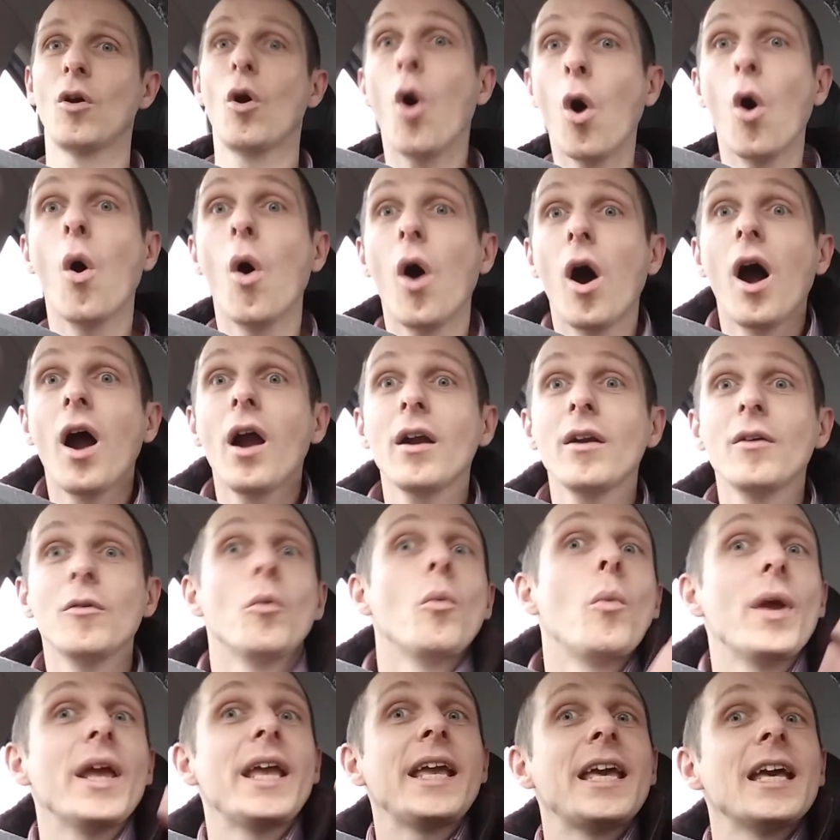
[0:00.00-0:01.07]
Or
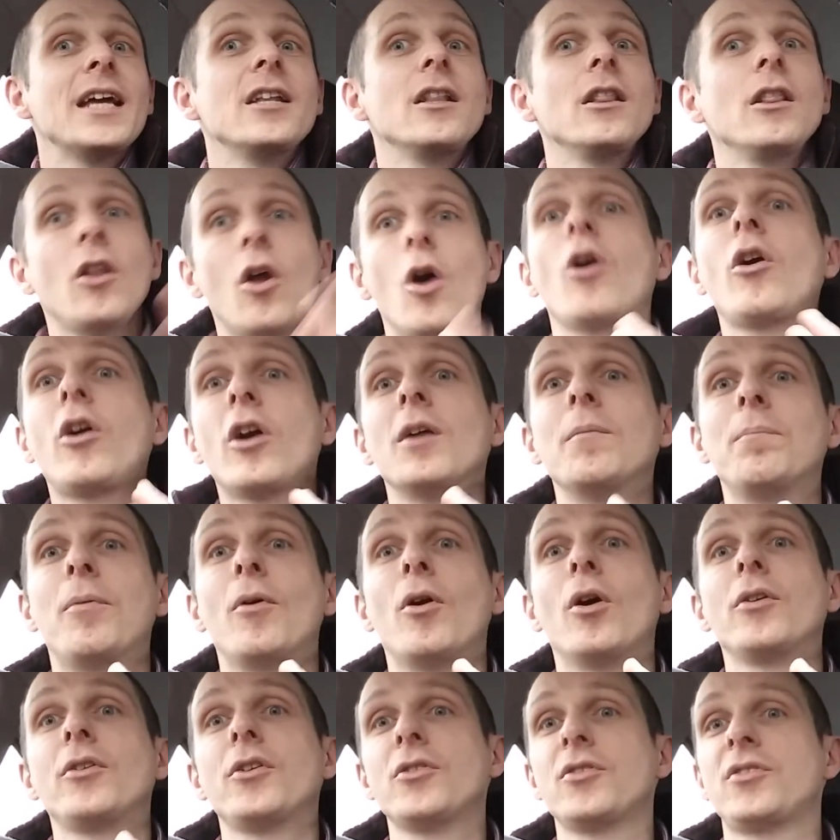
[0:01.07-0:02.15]
we can lock our
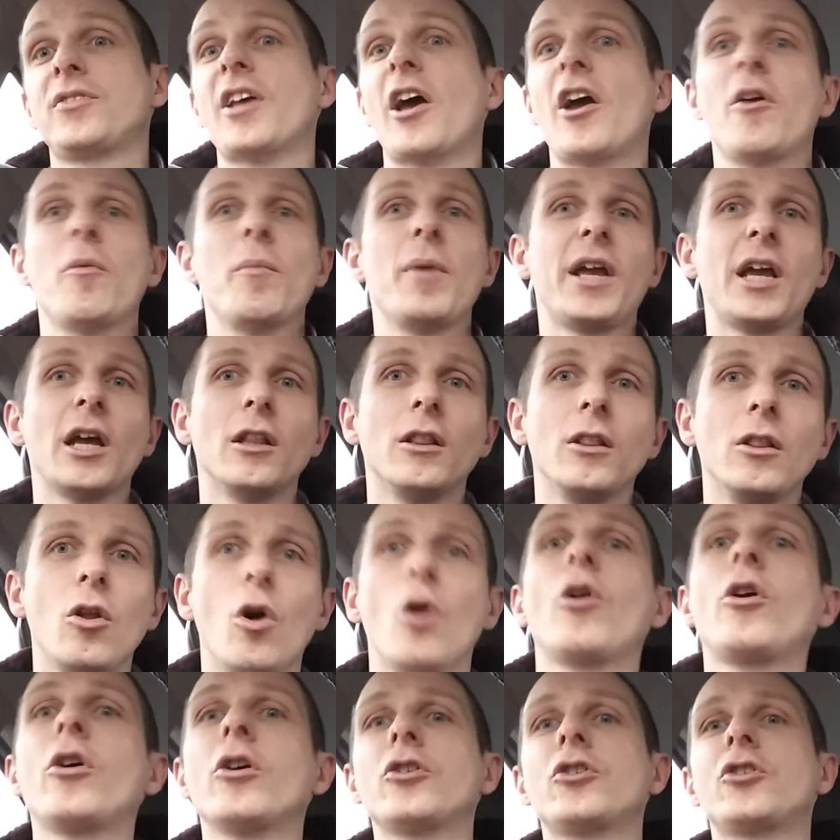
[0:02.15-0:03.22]
borders down, we can
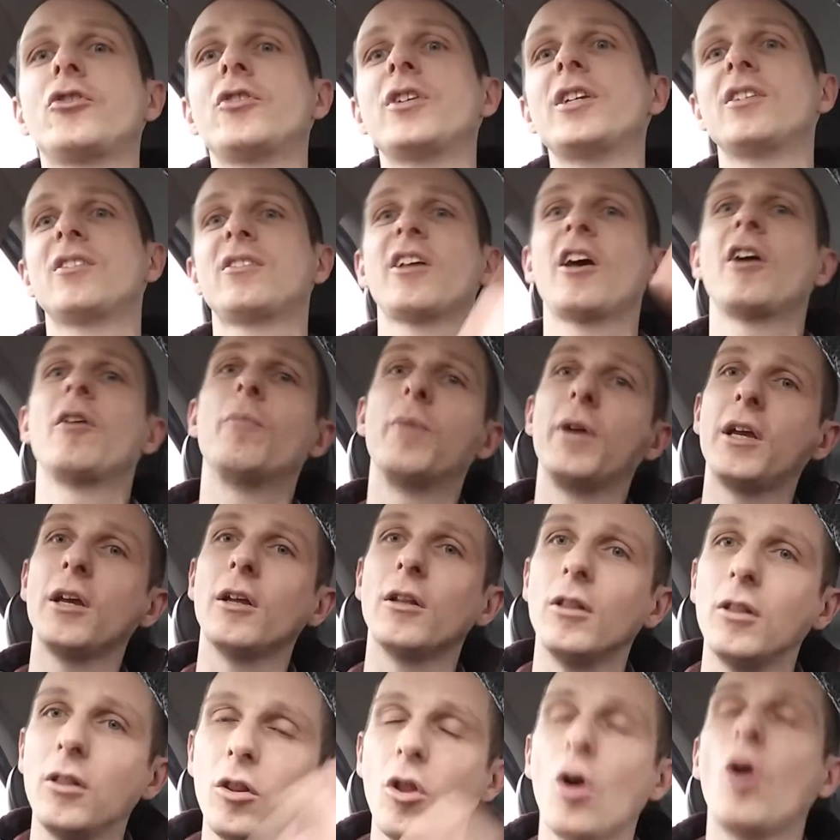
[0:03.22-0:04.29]
lock our streets down, we can
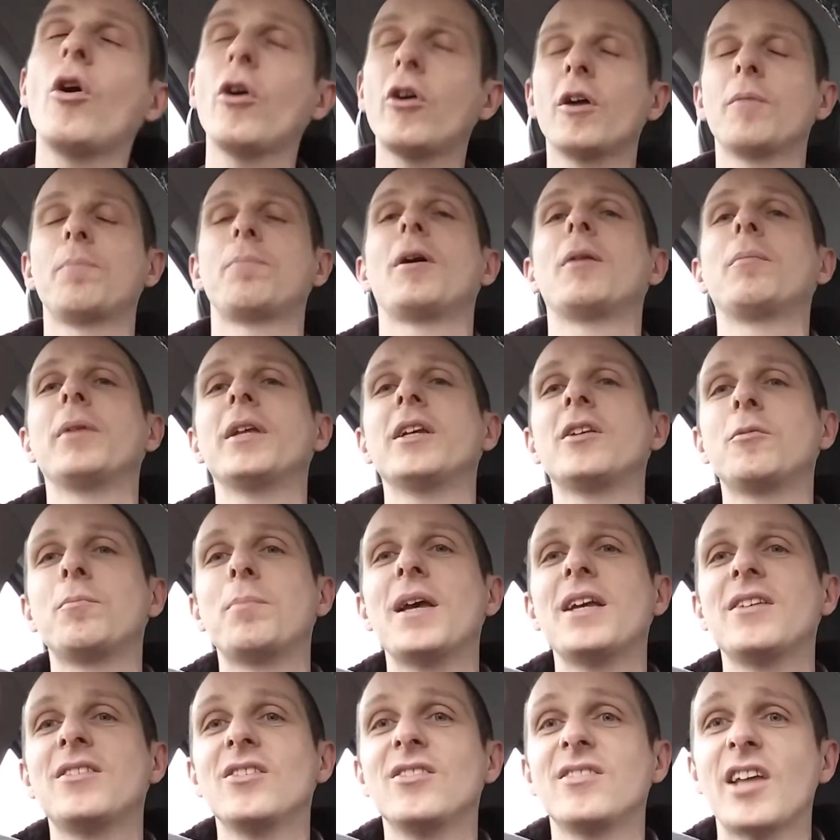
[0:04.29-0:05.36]
lock our public
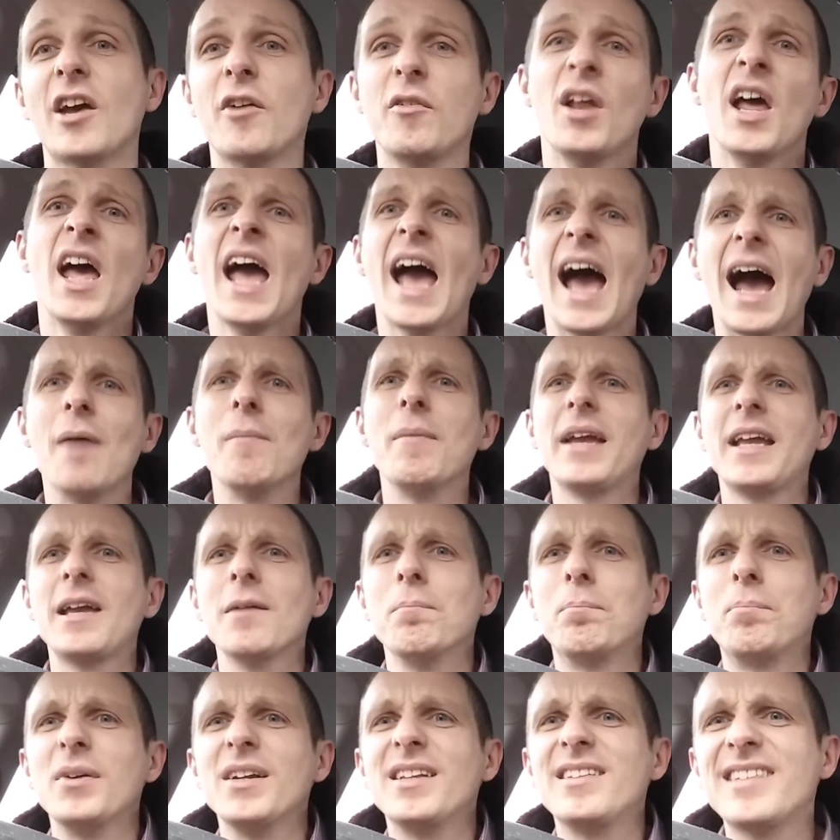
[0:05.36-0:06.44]
spaces down, and we
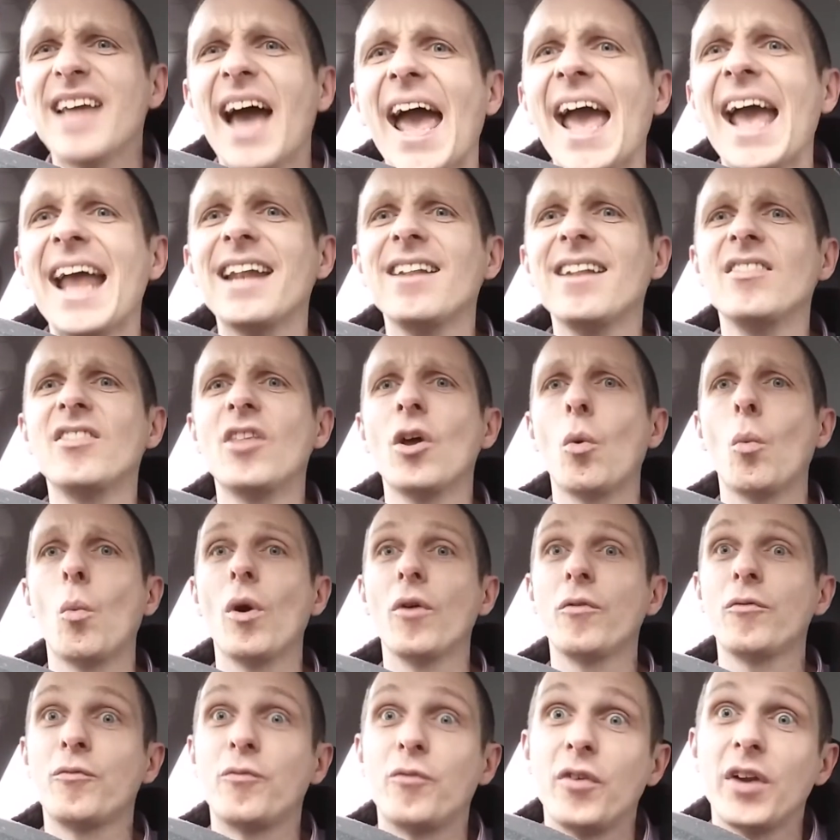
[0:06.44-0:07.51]
can pretend that we're
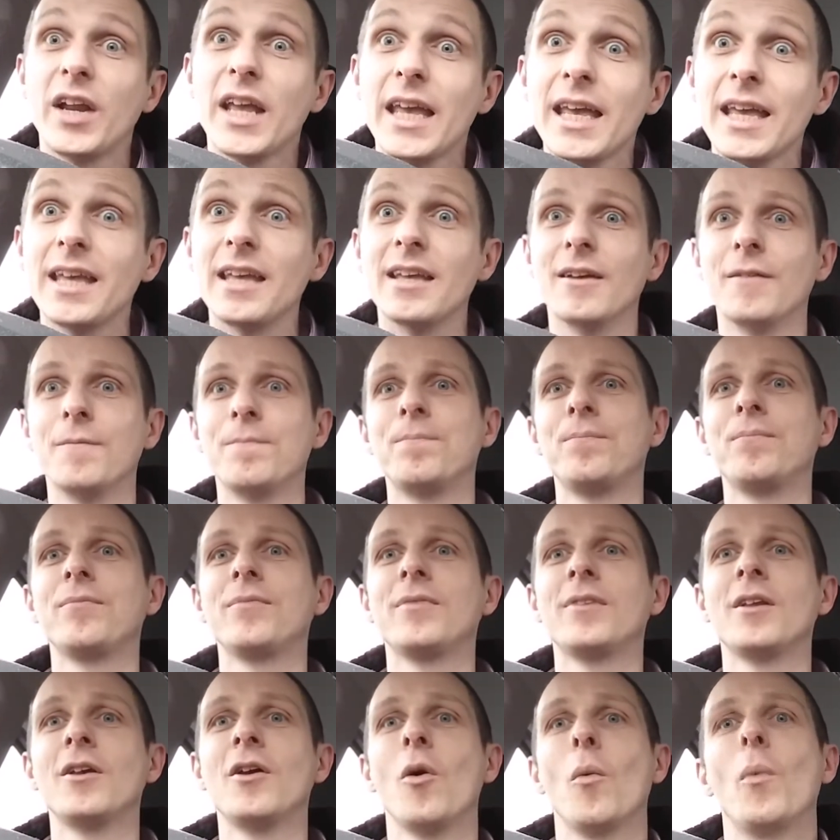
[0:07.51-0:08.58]
free.
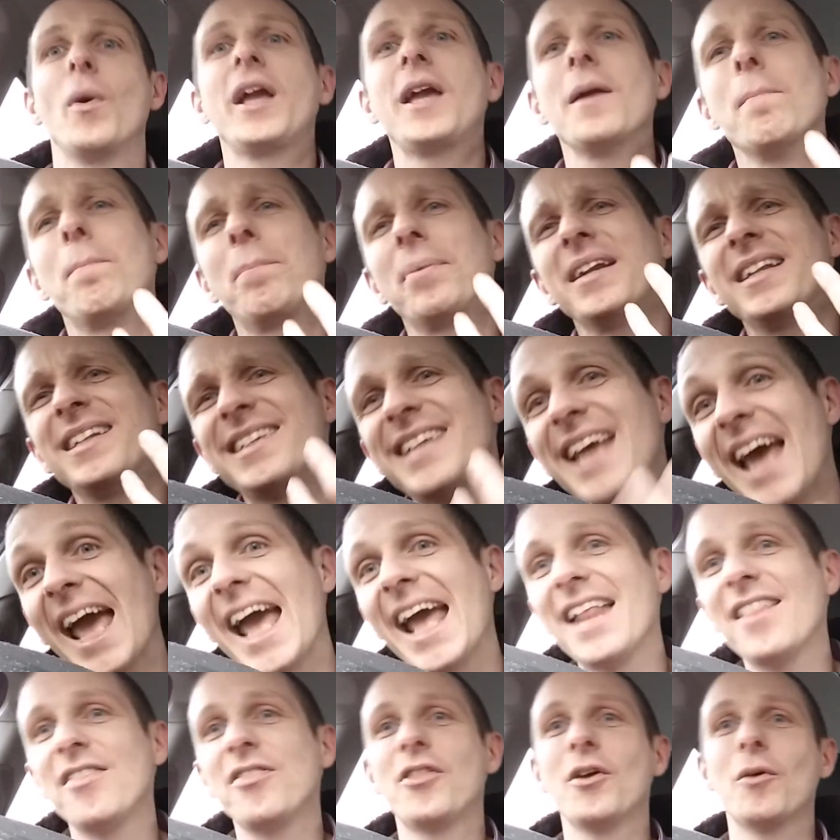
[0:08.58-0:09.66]
We can
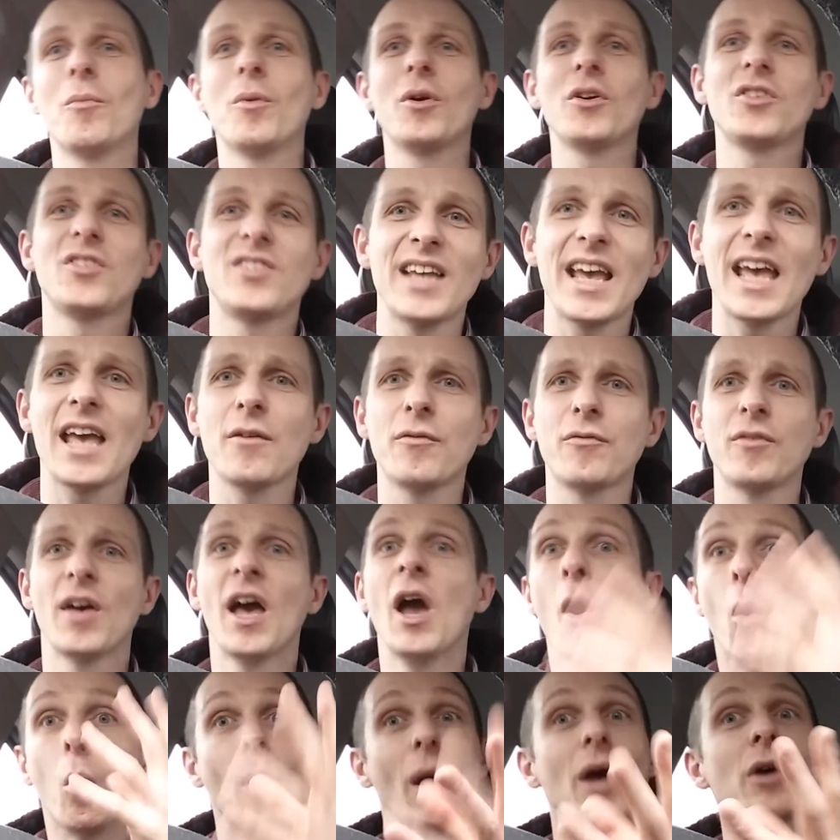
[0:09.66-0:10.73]
pretend that we're safe,
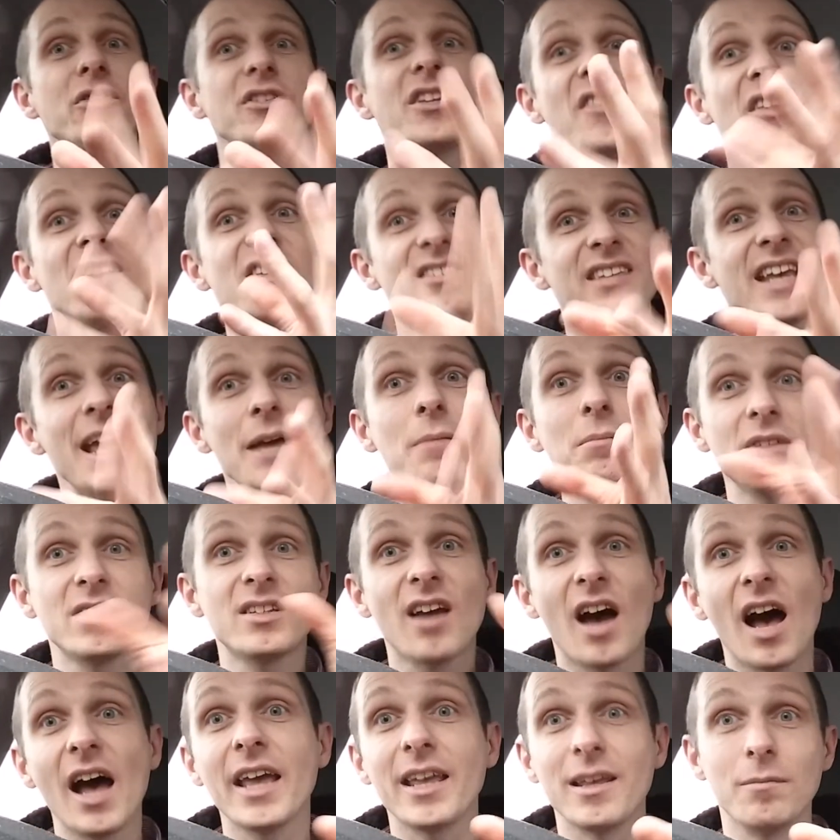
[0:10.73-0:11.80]
whilst at the same
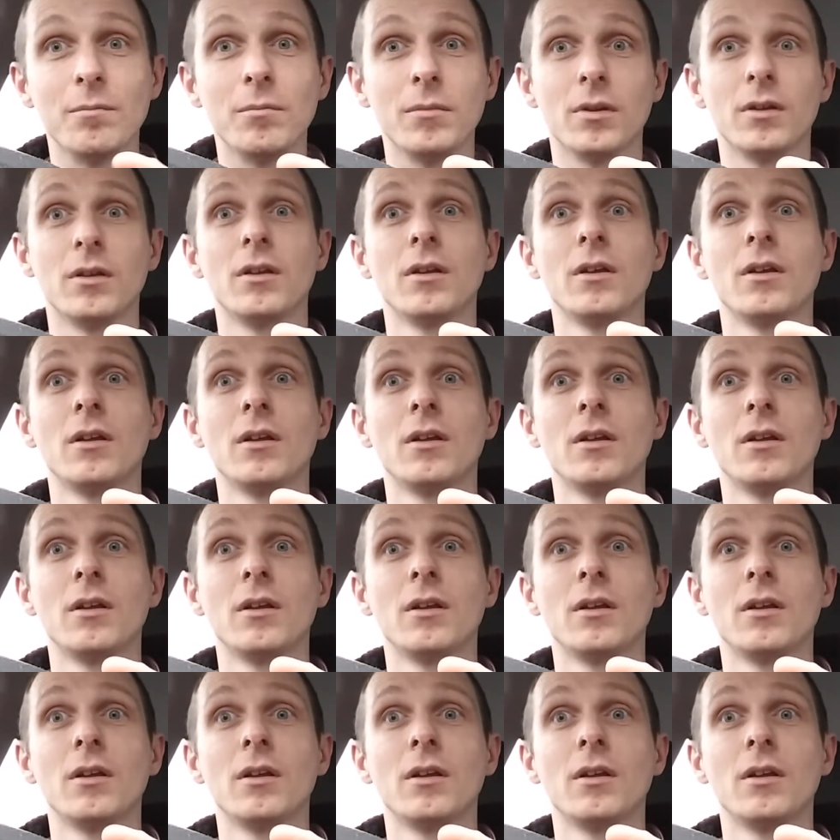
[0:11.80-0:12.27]
time